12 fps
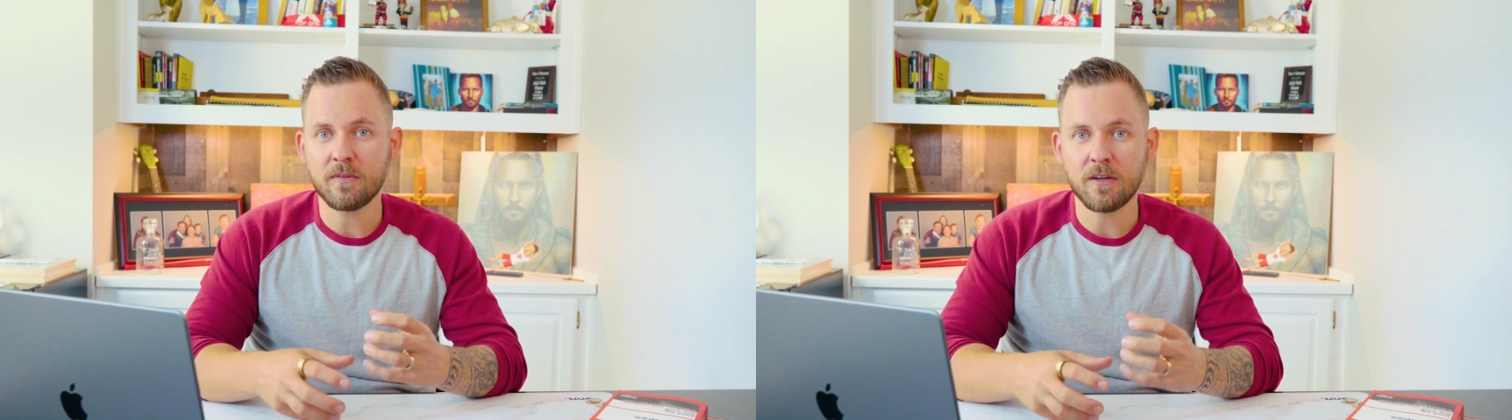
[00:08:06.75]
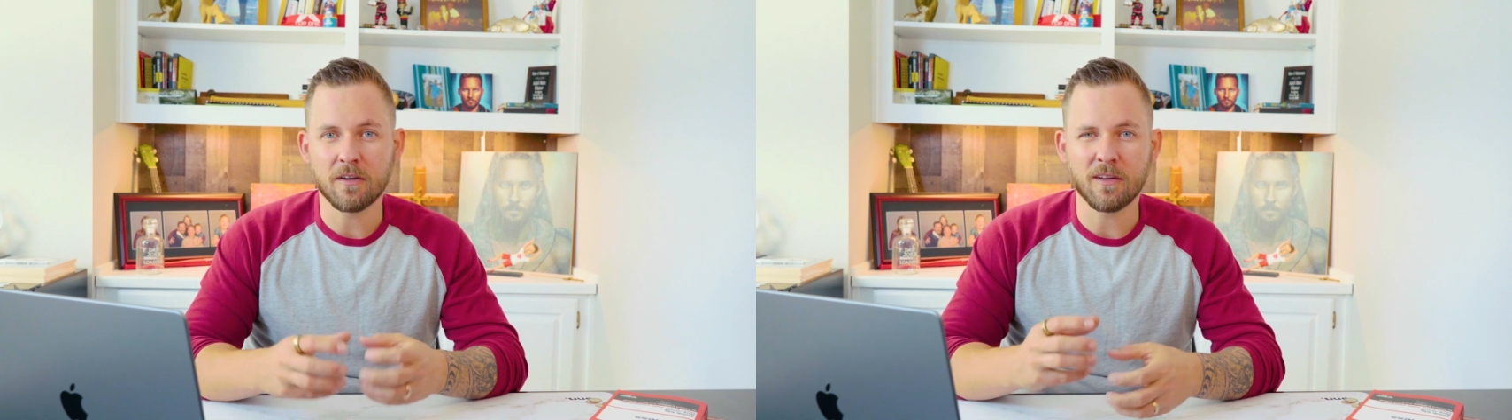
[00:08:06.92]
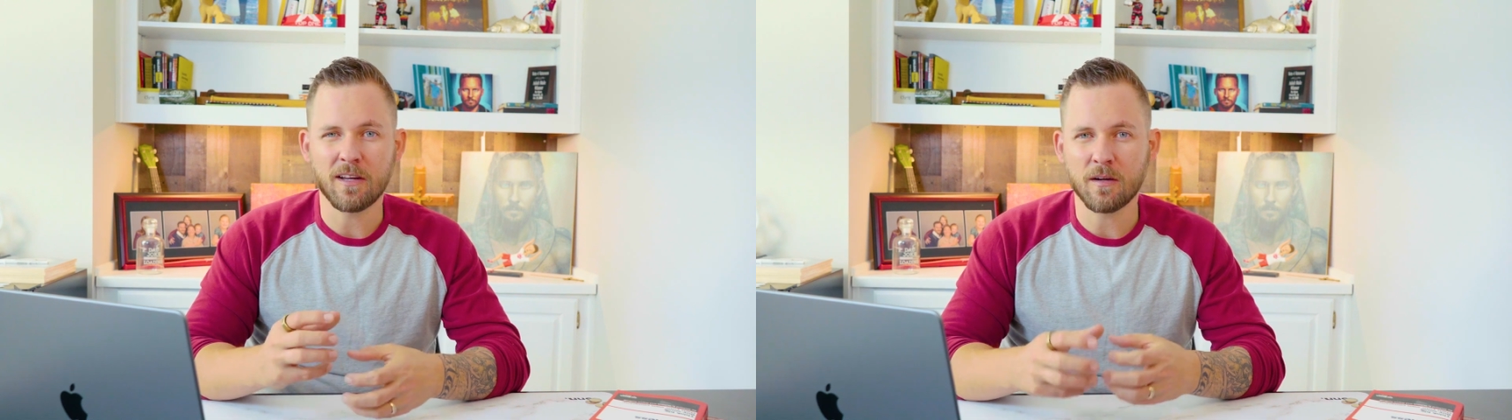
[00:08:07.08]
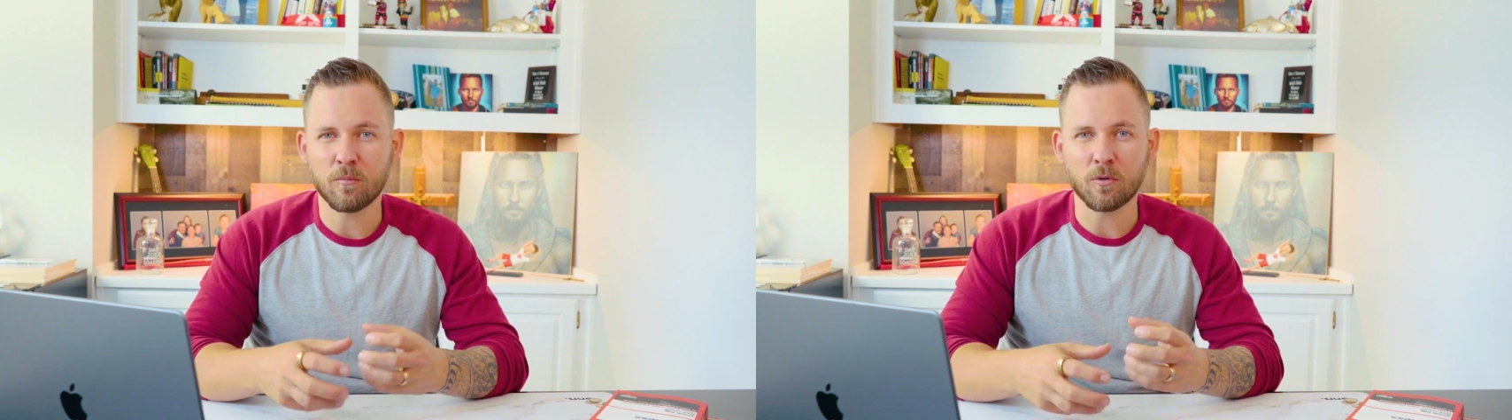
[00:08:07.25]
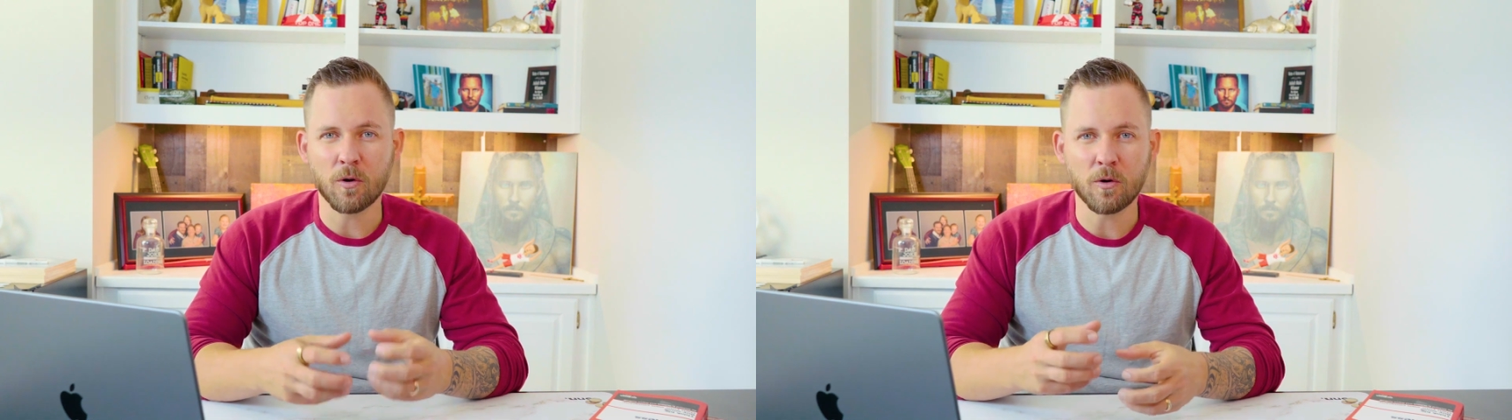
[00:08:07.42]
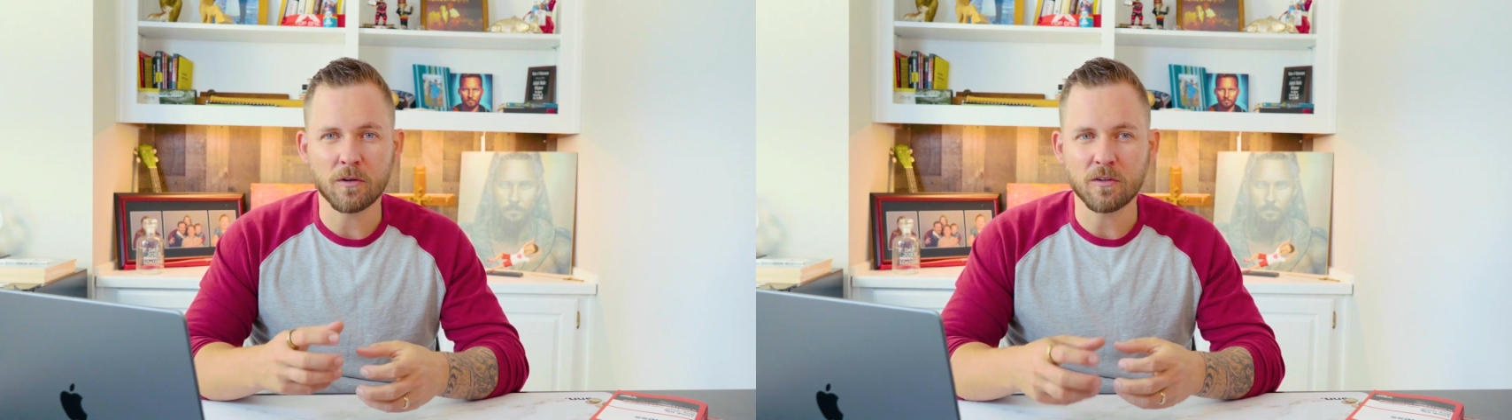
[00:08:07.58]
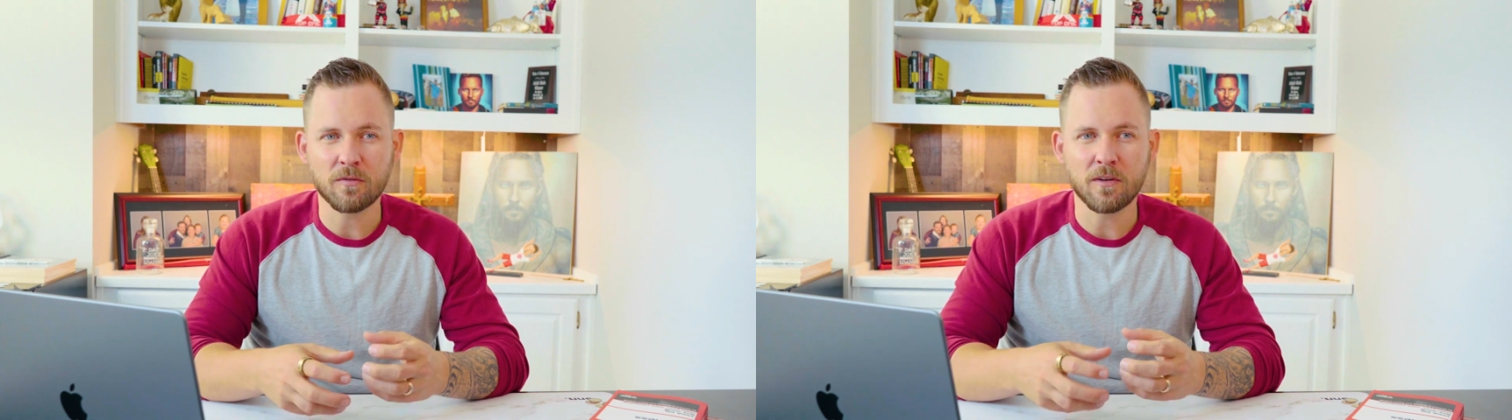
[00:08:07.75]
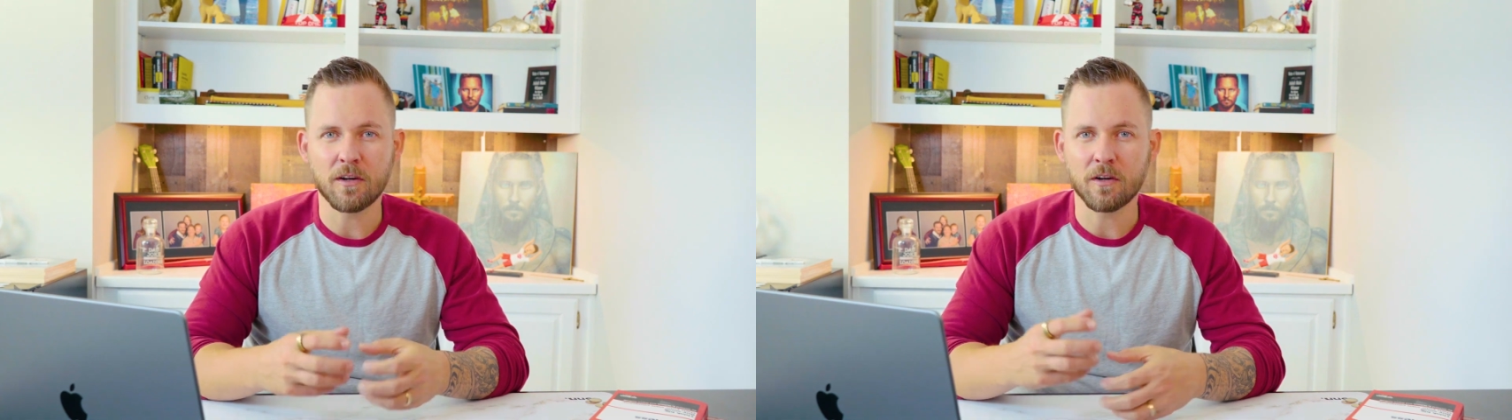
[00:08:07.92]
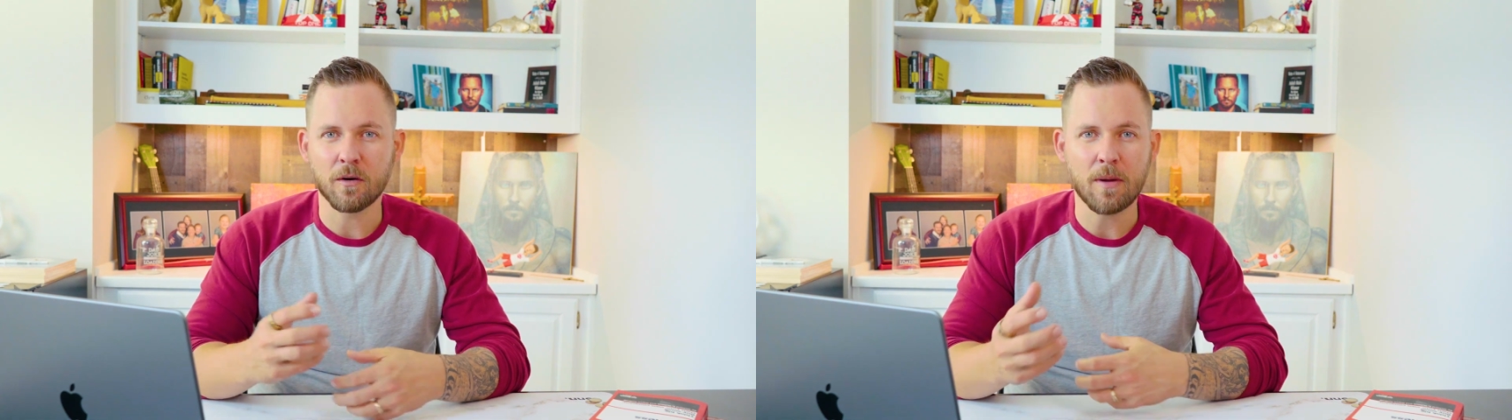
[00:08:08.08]
fee or like a brokerage
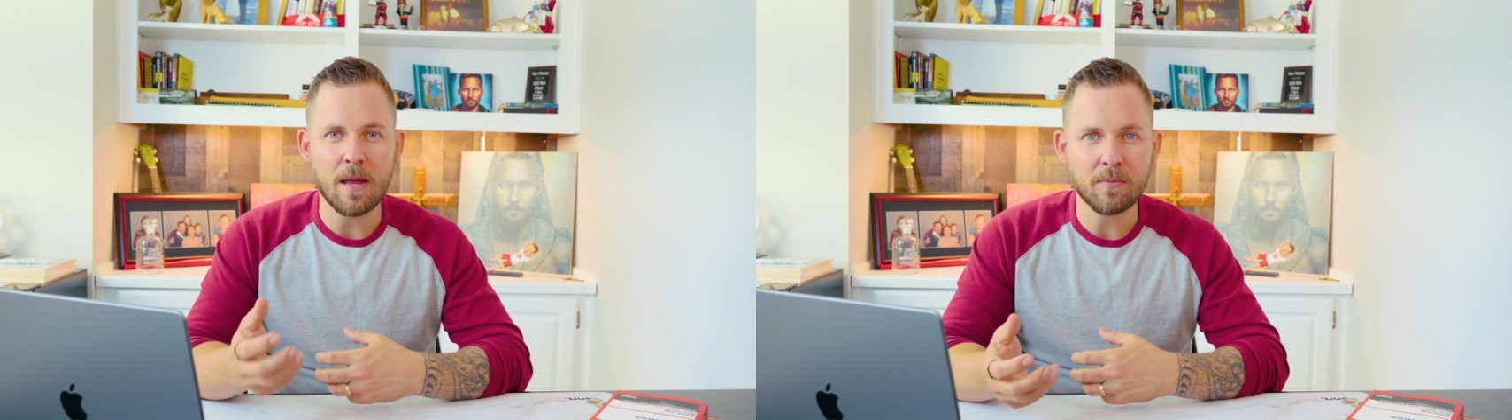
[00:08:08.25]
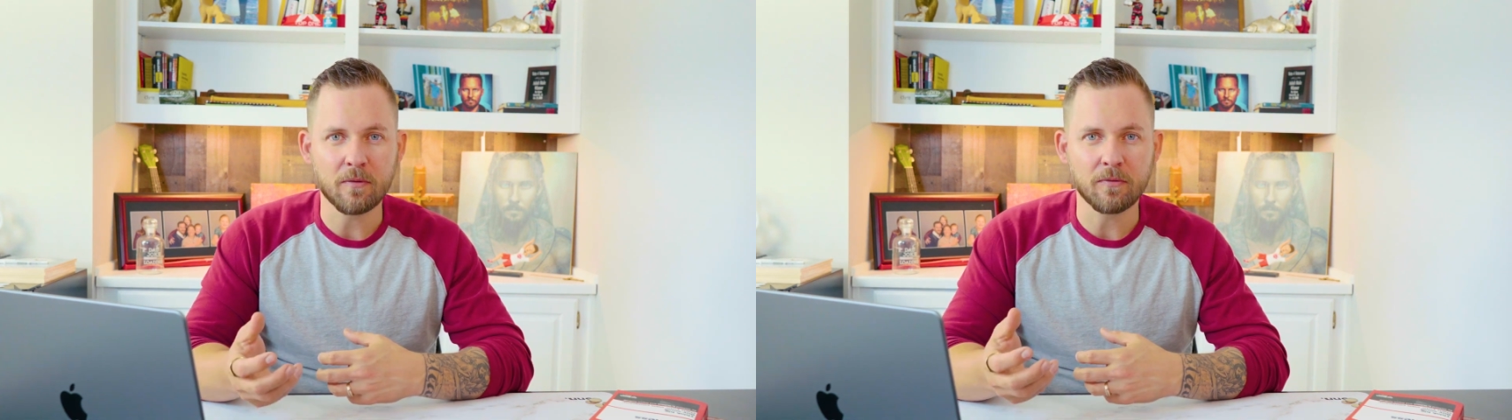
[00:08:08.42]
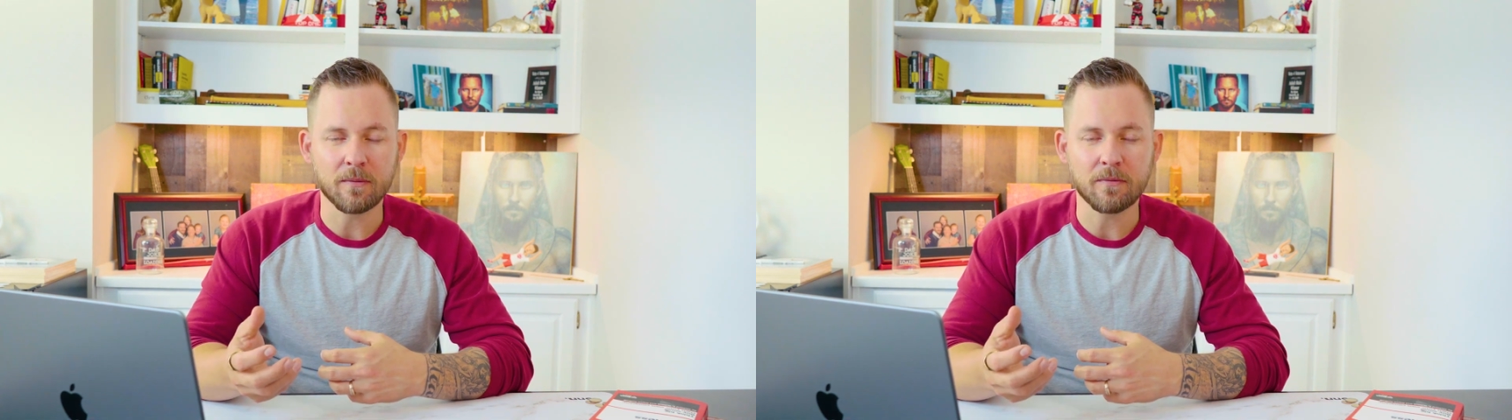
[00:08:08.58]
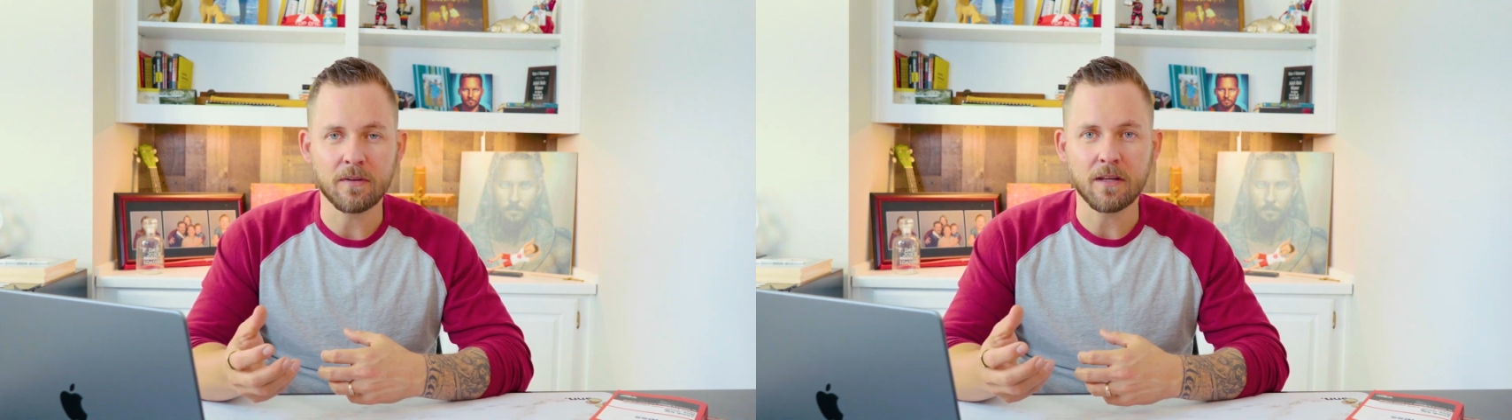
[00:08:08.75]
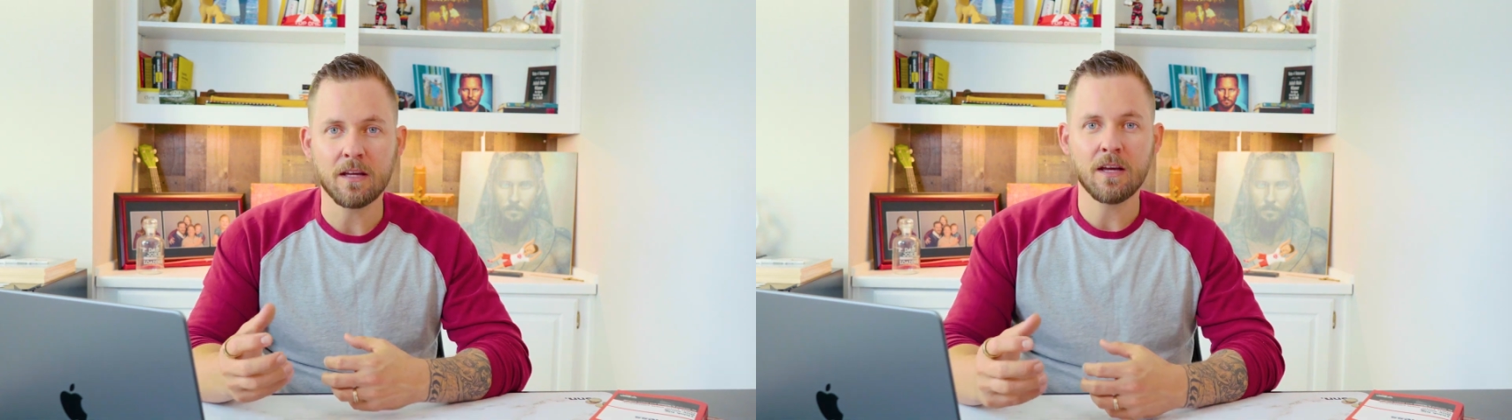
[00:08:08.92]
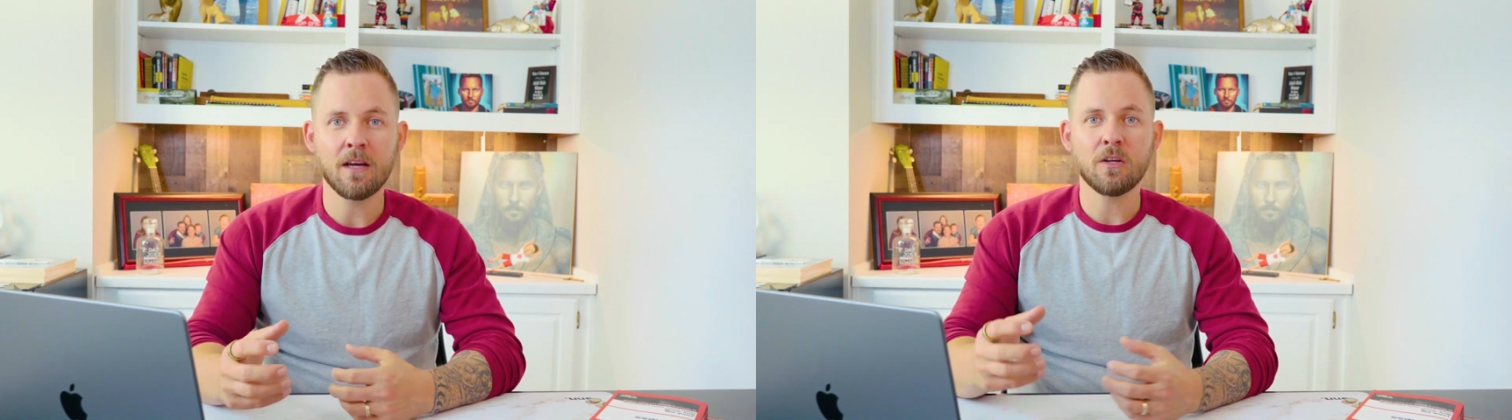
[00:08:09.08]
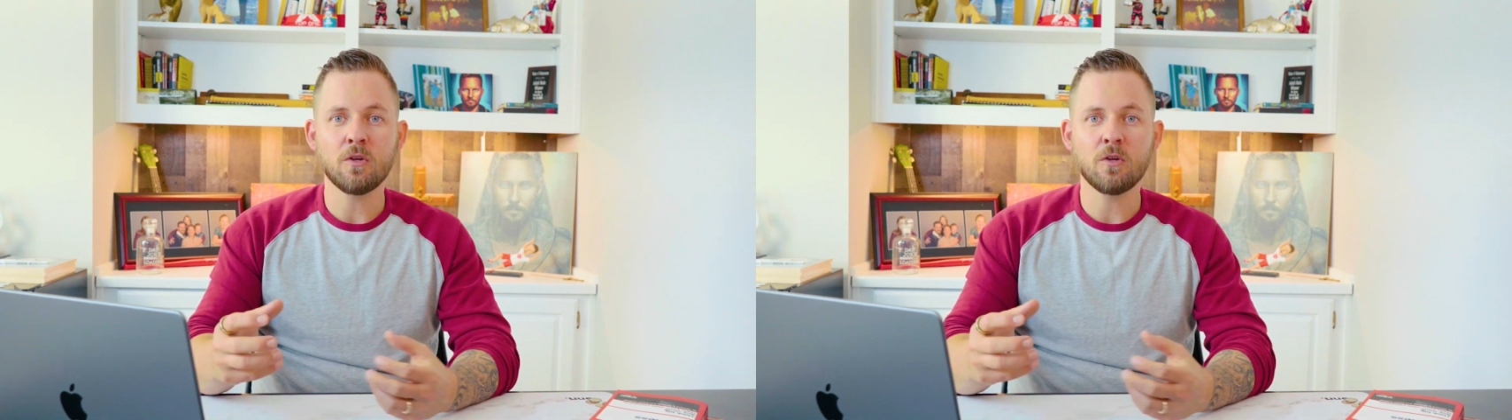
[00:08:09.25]
fee or a paper flip fee,